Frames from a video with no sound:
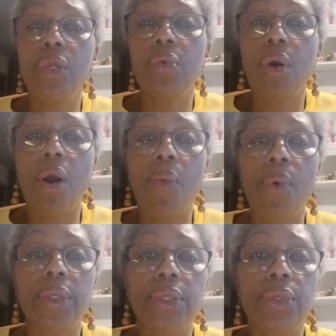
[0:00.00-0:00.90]
you are
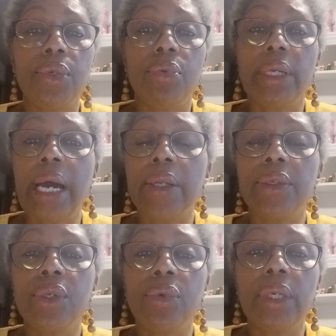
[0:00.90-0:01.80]
what to do and how to
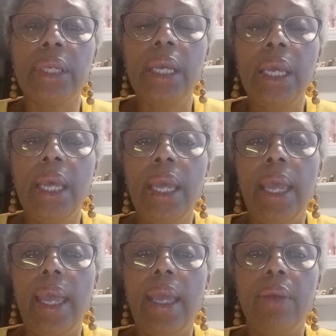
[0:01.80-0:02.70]
do it
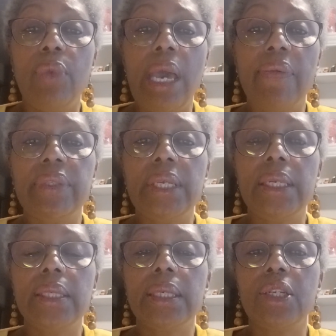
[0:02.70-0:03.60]
and we have a
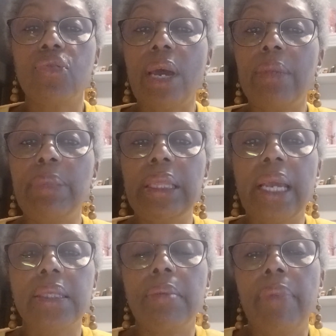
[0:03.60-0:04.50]
tendency to try to be
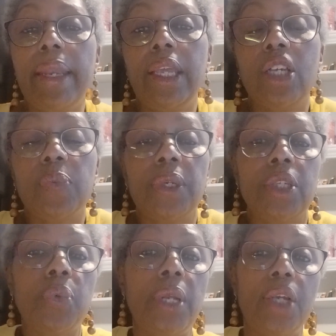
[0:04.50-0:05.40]
like somebody else
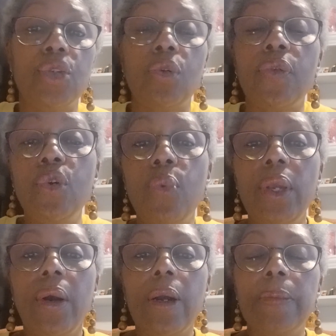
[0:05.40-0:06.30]
because we're not sure of who
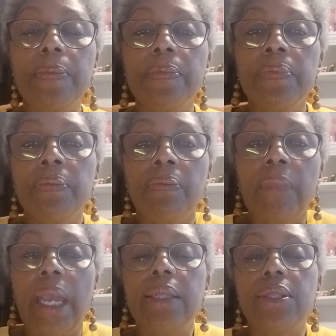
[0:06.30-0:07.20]
we are
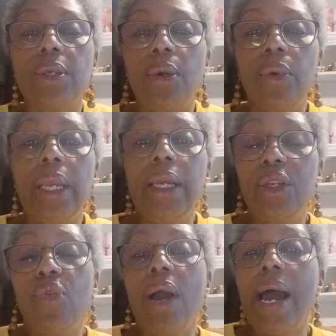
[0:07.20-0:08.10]
and so
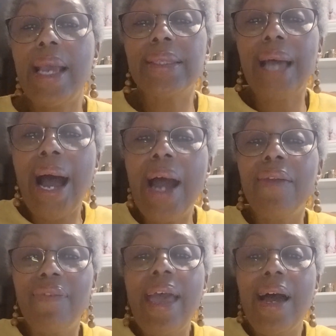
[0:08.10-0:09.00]
in christ i
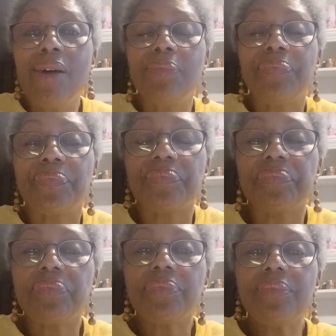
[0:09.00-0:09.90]
found
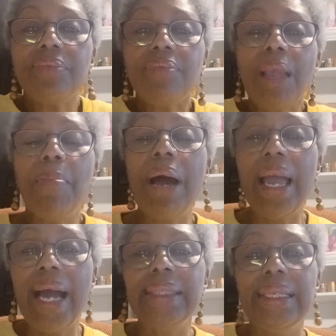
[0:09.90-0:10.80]

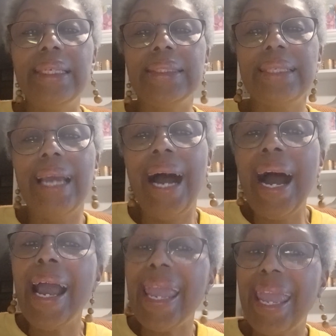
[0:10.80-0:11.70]
my identity
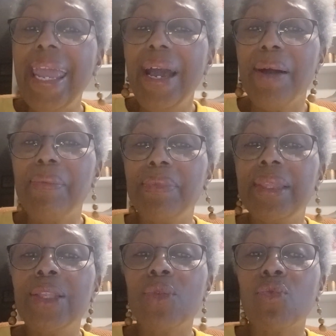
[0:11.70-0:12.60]
i am the